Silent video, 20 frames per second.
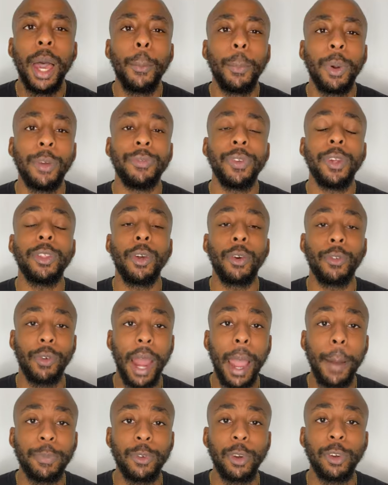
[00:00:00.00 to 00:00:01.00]
but if you're the
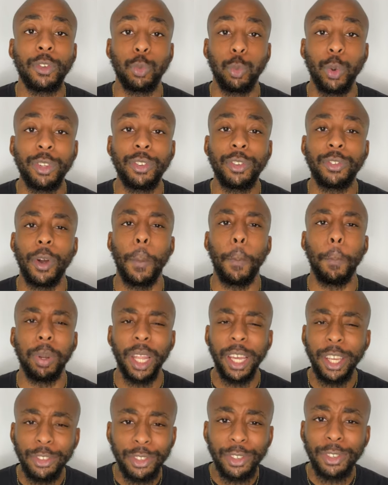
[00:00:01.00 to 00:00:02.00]
Raptors, Wizards, or
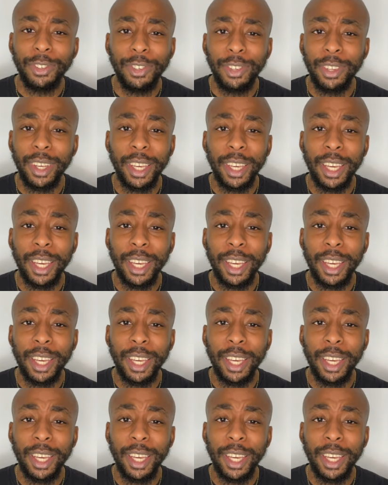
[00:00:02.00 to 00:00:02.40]
Blazers,